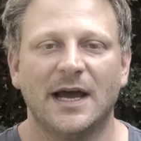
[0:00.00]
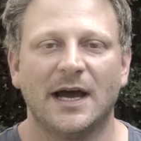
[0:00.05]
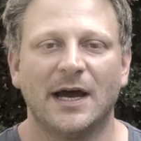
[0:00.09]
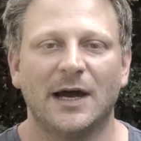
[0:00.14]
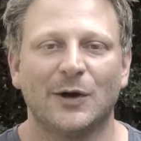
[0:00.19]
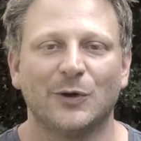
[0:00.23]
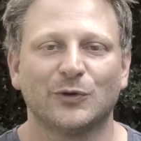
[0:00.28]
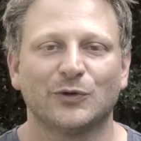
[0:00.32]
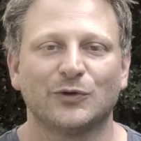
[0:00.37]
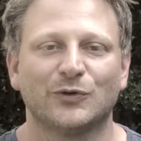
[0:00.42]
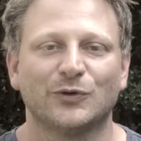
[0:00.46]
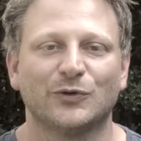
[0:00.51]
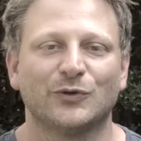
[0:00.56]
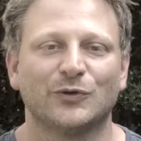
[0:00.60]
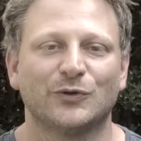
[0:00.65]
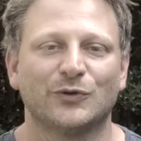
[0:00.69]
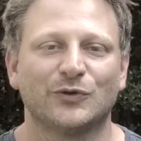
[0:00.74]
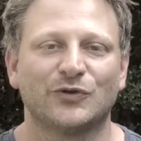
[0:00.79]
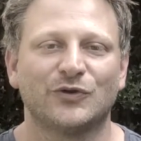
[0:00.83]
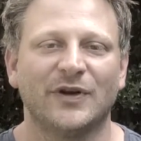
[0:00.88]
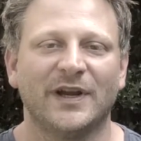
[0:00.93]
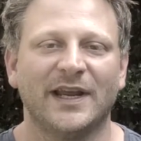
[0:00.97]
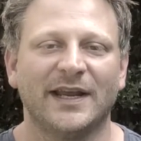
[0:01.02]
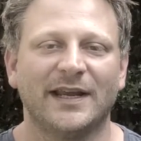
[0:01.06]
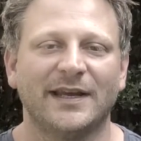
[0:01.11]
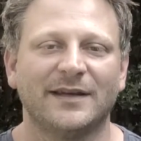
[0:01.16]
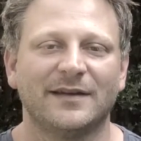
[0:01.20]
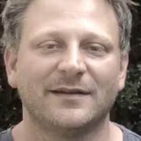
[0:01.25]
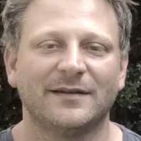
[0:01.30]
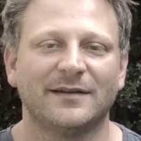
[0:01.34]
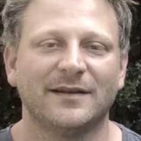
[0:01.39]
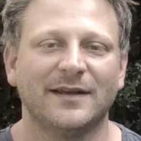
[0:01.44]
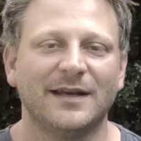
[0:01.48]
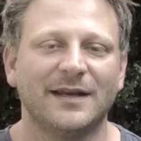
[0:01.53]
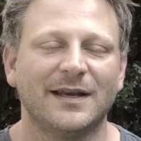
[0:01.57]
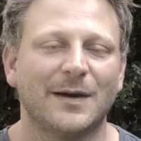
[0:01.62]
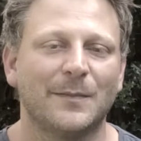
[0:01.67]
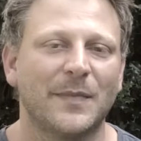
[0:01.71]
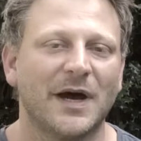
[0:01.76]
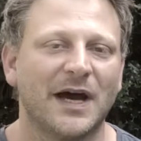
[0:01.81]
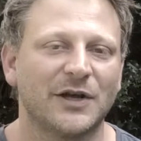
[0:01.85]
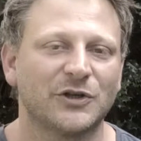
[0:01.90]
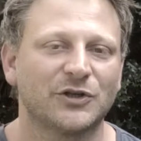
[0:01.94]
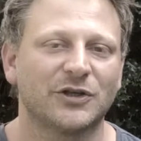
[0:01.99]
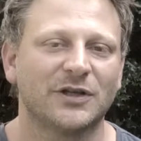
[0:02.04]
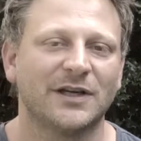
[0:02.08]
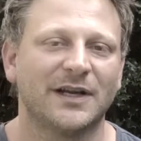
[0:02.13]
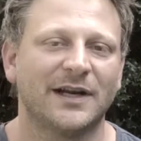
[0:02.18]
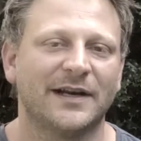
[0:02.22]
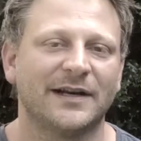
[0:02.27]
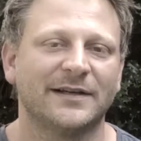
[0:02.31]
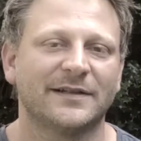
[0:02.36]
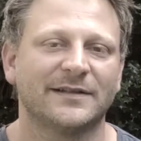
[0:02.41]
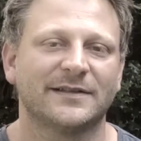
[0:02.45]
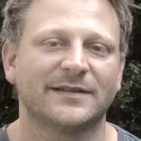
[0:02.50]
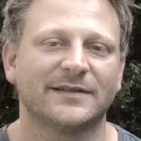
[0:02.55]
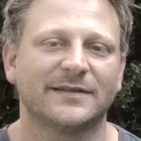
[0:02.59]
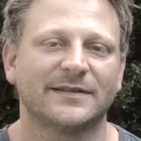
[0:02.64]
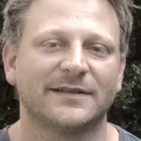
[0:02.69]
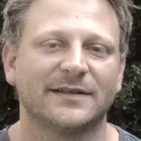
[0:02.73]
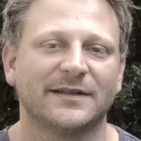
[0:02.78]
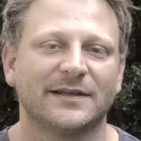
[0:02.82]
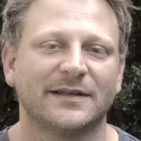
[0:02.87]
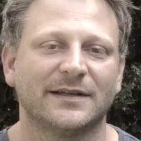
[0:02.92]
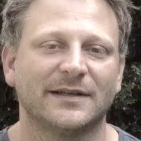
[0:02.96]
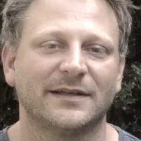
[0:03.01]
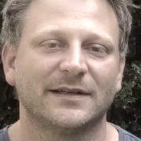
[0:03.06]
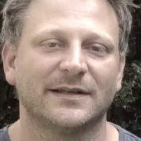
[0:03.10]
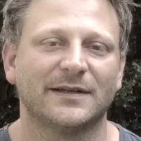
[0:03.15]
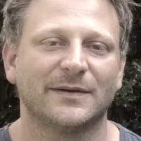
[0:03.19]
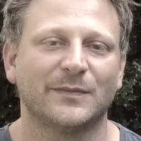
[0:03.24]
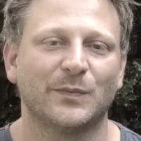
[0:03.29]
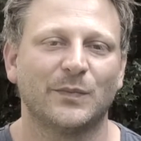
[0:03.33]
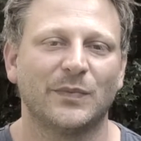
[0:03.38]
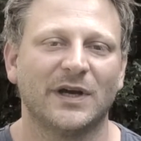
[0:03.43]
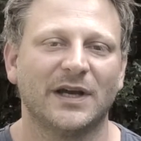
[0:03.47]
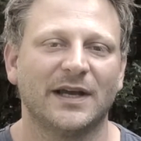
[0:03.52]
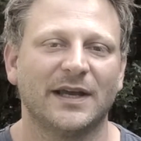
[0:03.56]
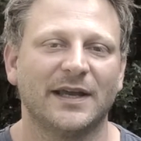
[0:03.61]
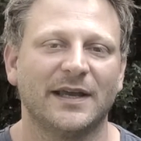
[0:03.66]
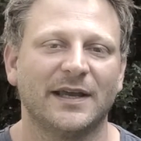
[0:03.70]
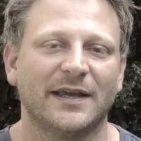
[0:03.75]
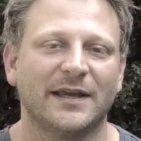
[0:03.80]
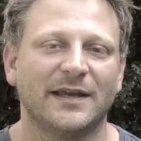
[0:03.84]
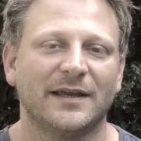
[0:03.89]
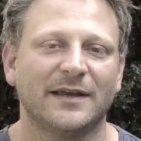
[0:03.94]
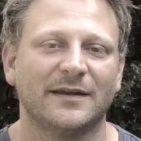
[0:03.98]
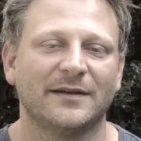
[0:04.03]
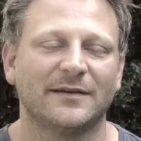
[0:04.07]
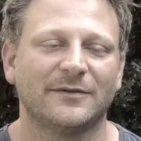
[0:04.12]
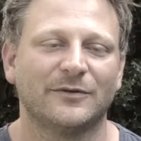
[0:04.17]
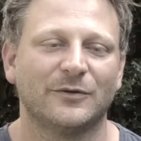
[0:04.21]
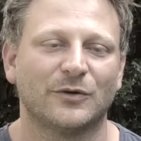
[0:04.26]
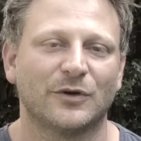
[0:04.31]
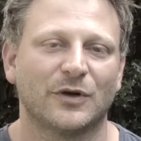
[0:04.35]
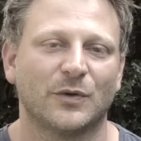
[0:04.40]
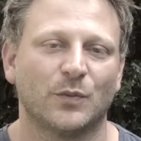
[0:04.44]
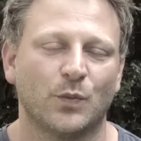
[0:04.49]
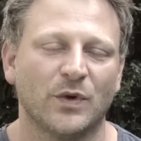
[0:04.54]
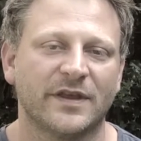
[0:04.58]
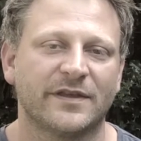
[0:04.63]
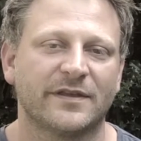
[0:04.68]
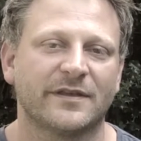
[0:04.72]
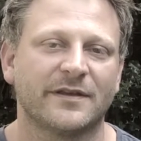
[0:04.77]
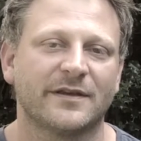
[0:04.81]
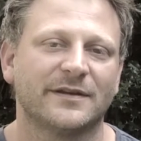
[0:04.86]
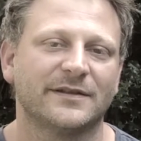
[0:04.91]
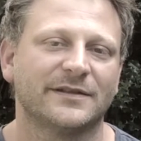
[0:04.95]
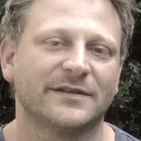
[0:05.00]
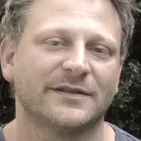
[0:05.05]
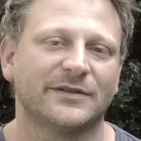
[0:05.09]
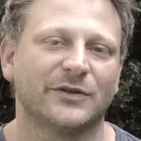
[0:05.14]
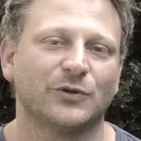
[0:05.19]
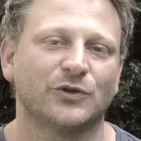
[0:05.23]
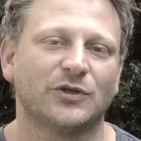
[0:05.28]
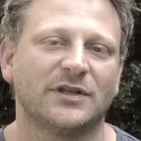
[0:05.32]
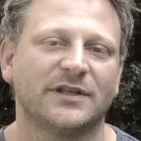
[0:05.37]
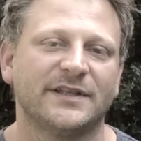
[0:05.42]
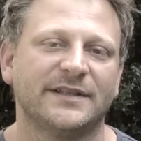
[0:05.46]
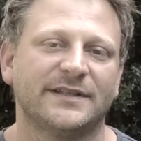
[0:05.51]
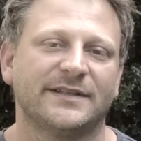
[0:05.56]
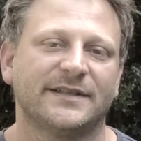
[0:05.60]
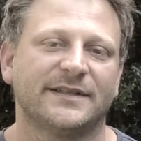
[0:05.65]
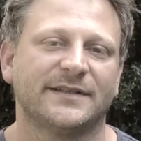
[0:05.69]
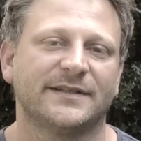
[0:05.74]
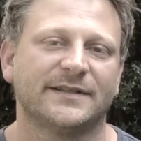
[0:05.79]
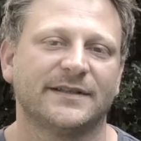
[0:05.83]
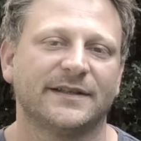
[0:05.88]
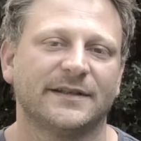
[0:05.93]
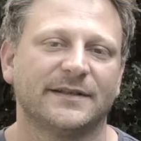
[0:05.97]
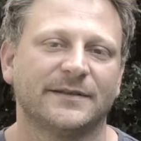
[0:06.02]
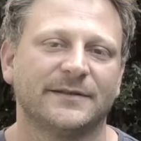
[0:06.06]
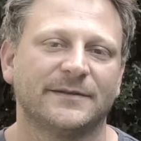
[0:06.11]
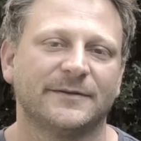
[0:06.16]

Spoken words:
how to train inner martial arts with social distancing.